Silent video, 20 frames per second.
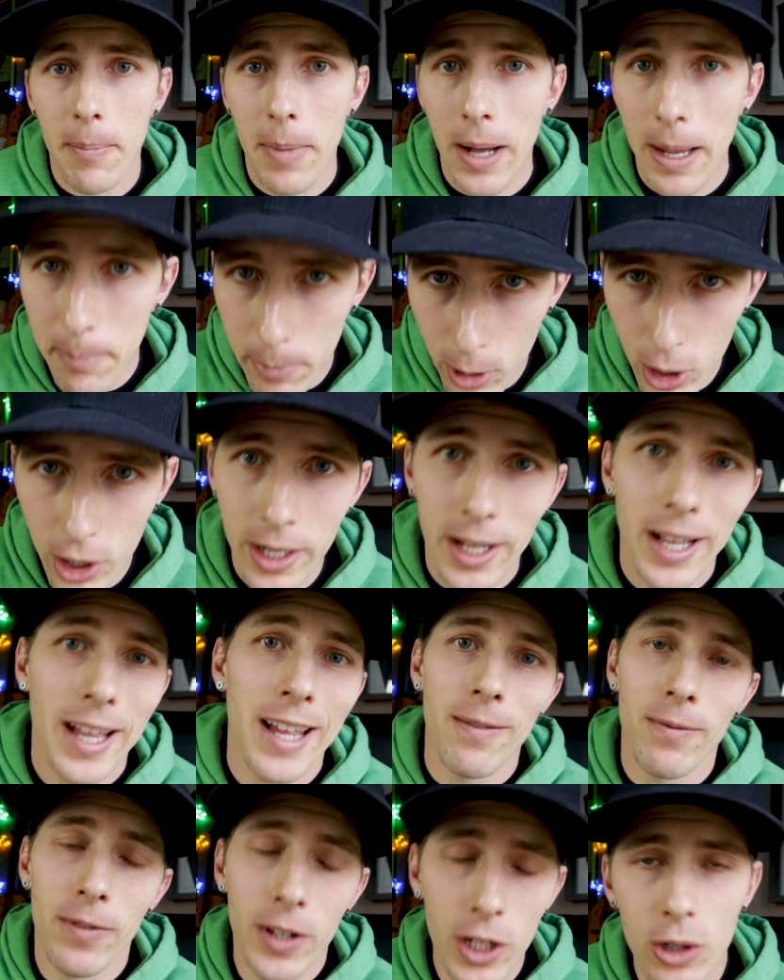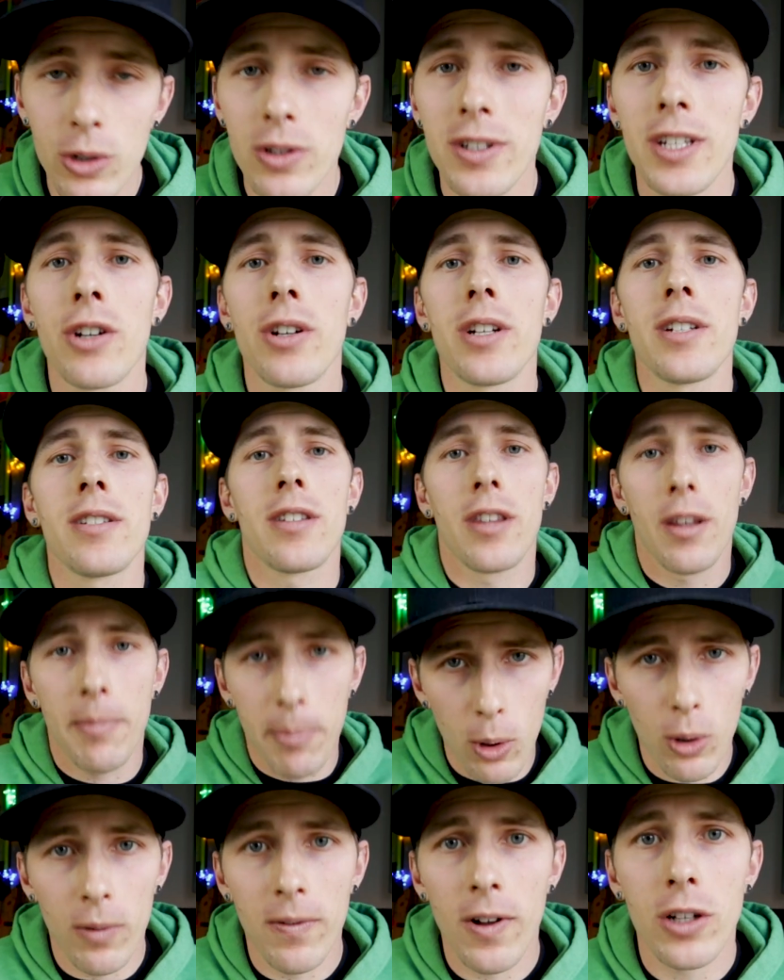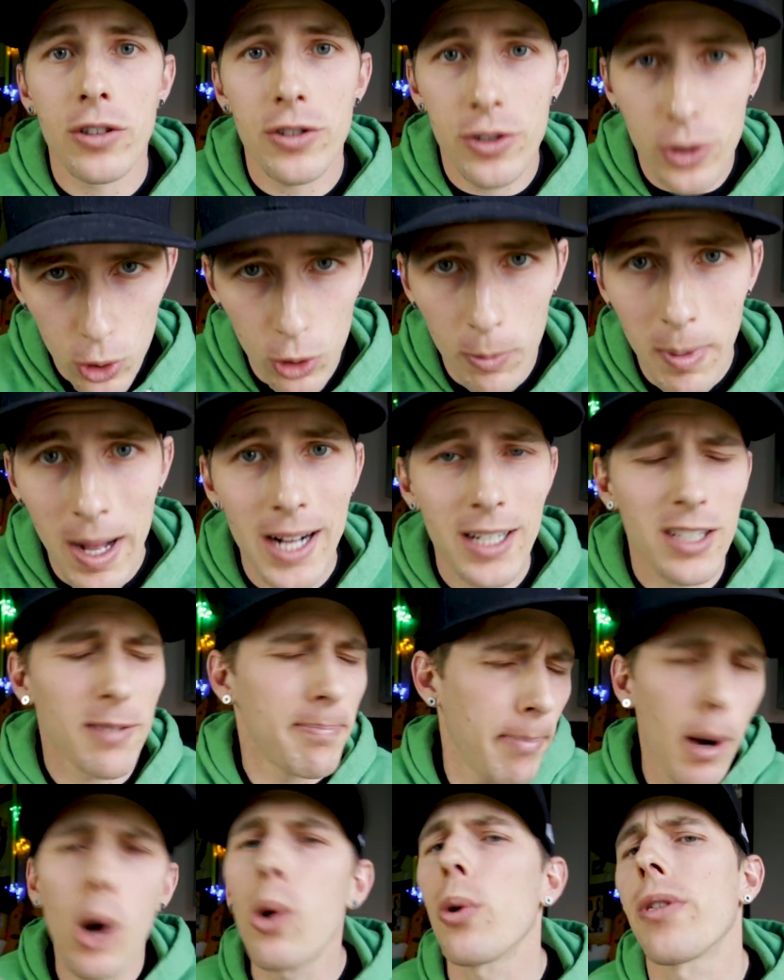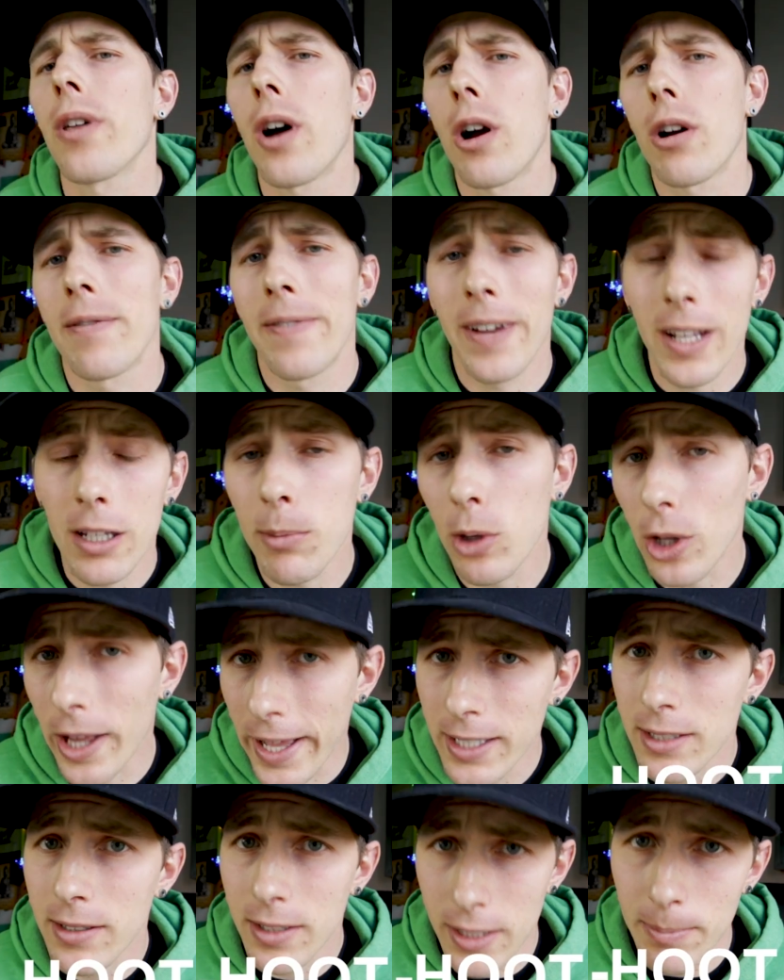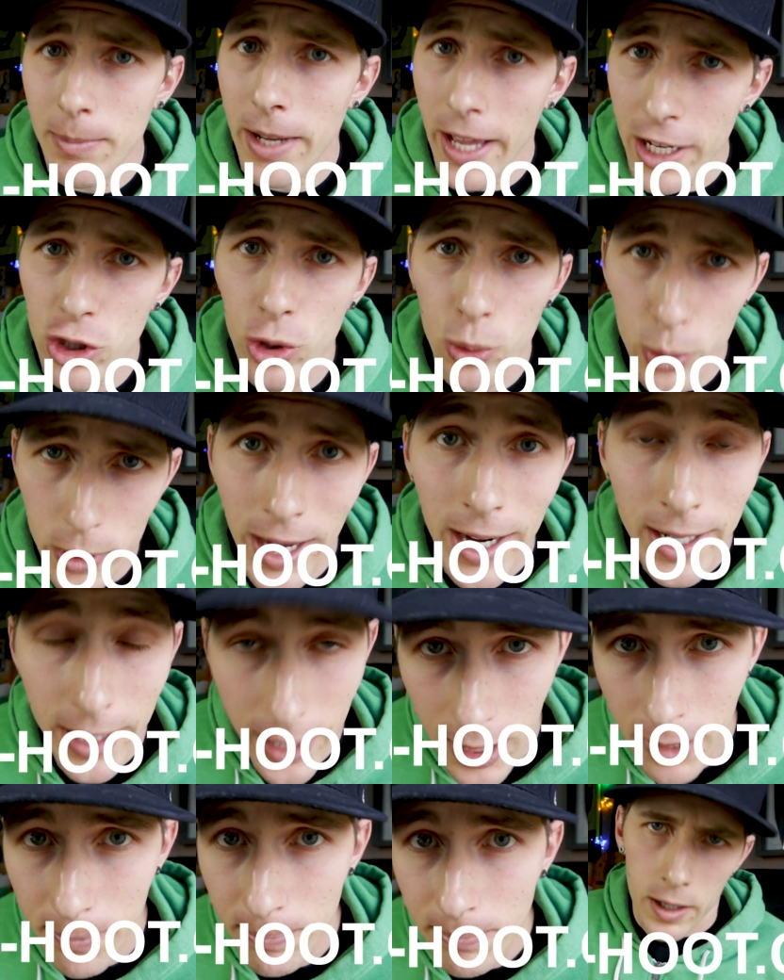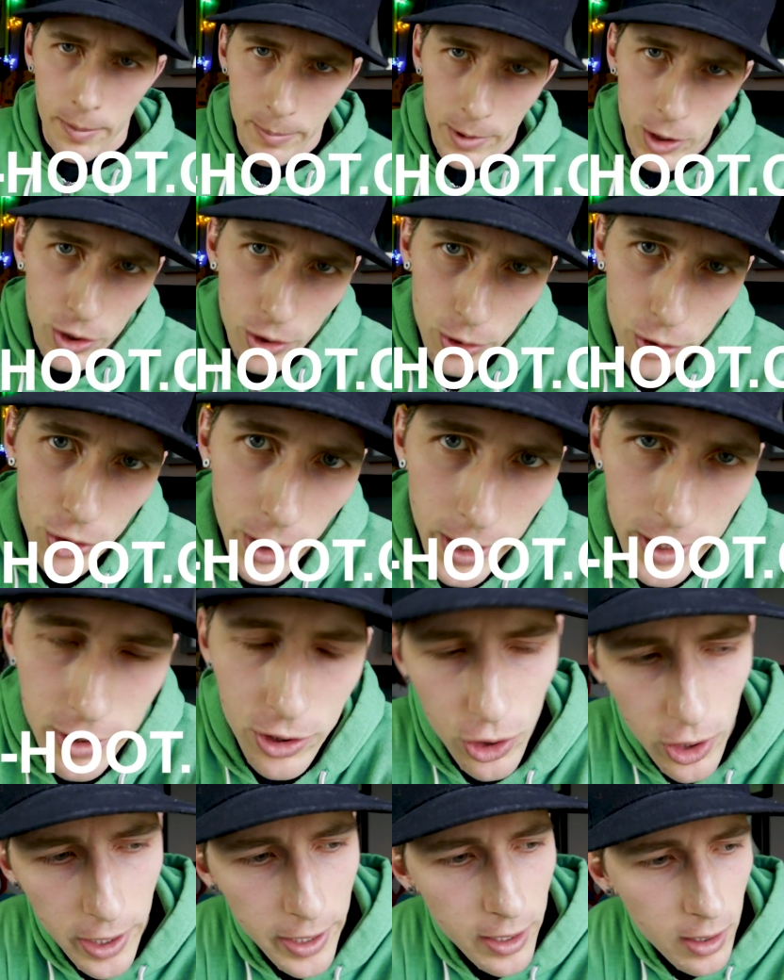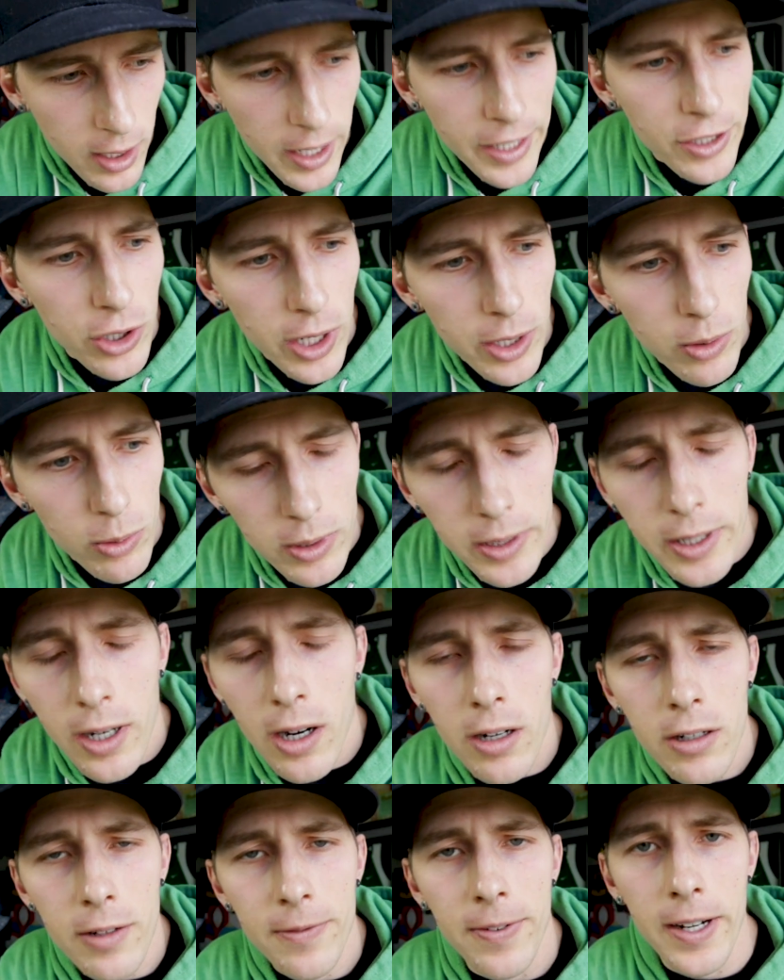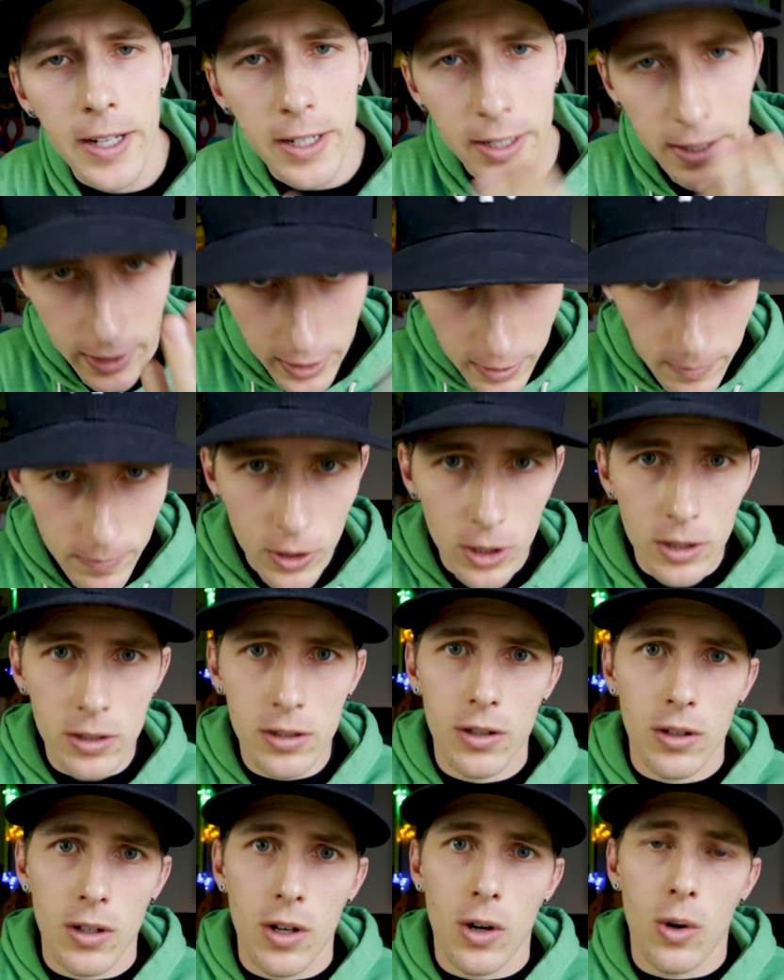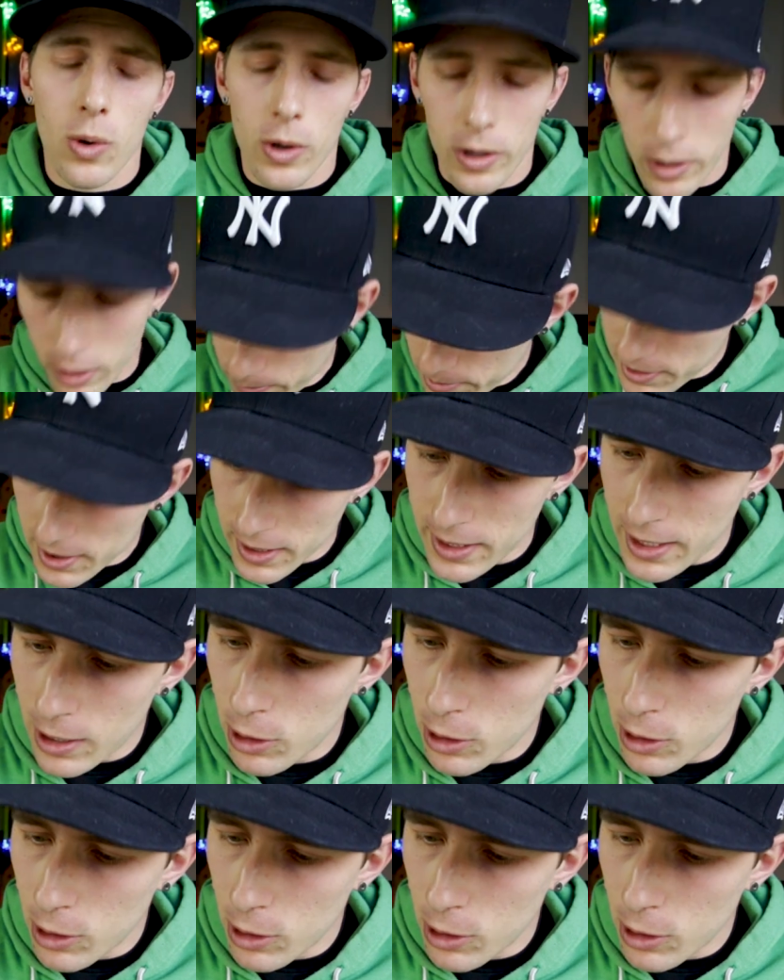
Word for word: my book and video series, The Pole Vault Toolbox, both are available at team I'm gonna shoot you guys straight. I tried really hard to find an invert or an upside